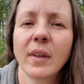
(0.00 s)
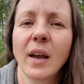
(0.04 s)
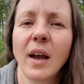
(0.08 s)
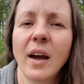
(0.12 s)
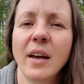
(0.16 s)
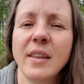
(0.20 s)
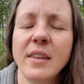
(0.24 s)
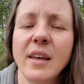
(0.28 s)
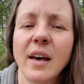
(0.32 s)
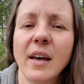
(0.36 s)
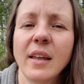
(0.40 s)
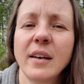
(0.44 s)

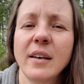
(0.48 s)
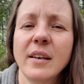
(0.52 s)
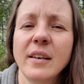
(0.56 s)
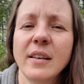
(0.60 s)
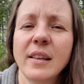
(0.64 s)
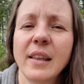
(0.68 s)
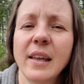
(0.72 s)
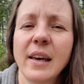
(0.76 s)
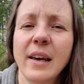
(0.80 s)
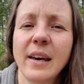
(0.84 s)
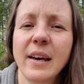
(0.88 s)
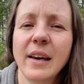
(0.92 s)
And that
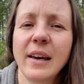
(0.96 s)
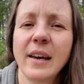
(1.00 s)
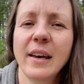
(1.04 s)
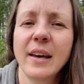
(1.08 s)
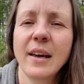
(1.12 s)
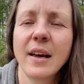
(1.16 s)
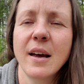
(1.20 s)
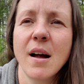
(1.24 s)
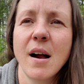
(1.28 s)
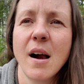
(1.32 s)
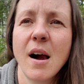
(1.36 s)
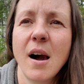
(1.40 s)

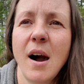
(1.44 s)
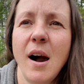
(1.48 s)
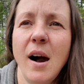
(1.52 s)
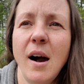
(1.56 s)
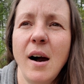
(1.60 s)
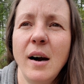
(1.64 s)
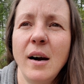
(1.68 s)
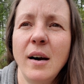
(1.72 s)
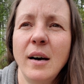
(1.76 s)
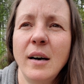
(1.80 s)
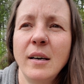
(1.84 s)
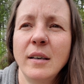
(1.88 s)
they
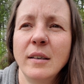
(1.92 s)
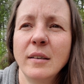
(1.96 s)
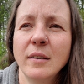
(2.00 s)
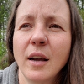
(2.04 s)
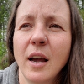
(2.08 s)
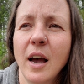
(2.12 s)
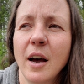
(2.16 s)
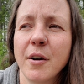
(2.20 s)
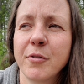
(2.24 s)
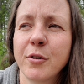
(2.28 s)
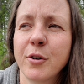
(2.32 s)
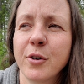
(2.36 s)

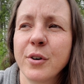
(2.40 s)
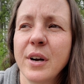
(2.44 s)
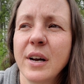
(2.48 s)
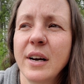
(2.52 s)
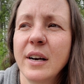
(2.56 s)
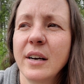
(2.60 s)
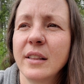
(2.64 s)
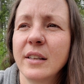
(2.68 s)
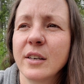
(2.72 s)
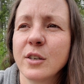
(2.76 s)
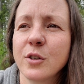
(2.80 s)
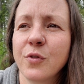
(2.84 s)
have
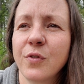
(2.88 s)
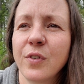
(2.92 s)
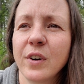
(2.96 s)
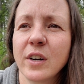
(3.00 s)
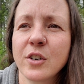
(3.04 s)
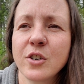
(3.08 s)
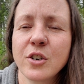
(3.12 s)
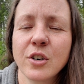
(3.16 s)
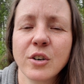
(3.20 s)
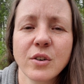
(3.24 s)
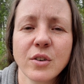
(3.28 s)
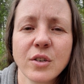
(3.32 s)
created this
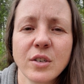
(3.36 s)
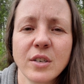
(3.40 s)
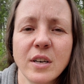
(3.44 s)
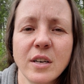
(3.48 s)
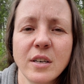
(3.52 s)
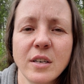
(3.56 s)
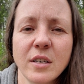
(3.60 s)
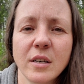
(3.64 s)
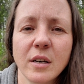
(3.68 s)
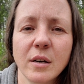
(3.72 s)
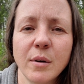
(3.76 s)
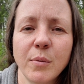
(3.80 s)
fictional
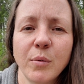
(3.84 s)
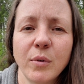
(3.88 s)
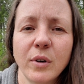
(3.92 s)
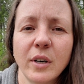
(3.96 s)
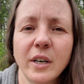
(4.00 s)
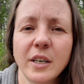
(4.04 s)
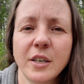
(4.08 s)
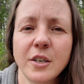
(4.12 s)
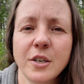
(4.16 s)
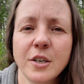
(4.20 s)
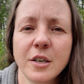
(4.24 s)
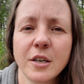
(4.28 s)
system
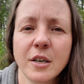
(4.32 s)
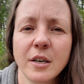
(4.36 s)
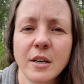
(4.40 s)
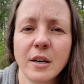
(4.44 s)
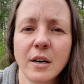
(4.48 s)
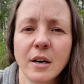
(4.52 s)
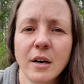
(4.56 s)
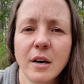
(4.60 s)
which